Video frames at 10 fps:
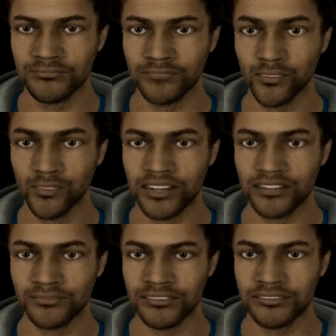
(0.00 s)
Well, here's
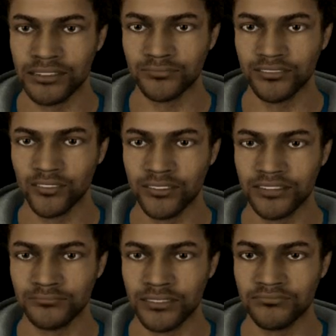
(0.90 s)
one example of how we could
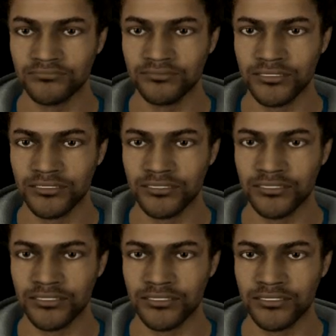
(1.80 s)
pay for it.
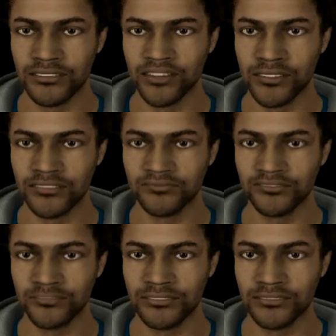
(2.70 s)
There are about
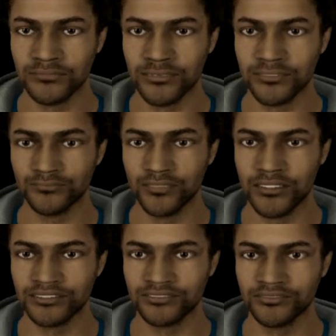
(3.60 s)
4 million babies
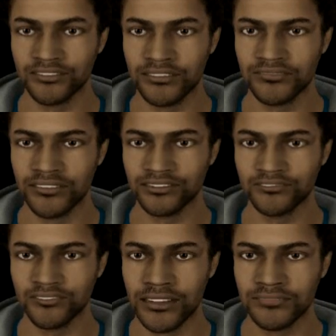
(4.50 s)
born each year, and if
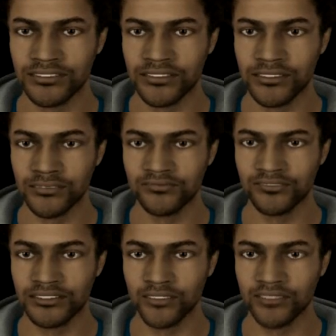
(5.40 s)
each receives a
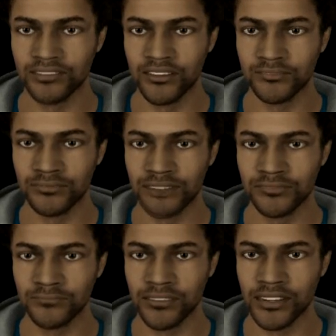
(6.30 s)
$5,000
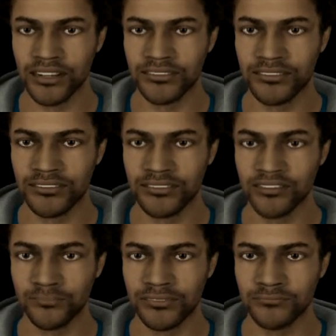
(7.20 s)
baby bond,
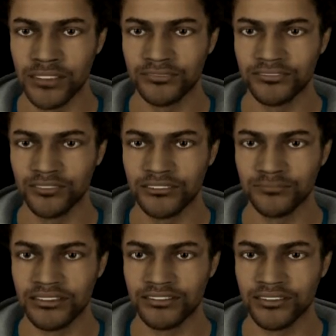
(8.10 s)
that would be about
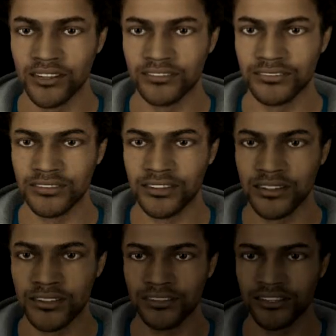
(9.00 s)
$20 billion
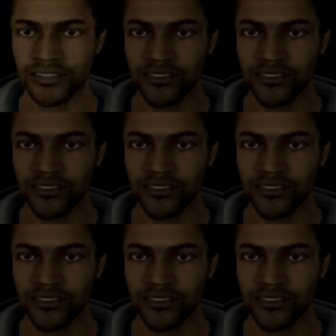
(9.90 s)
a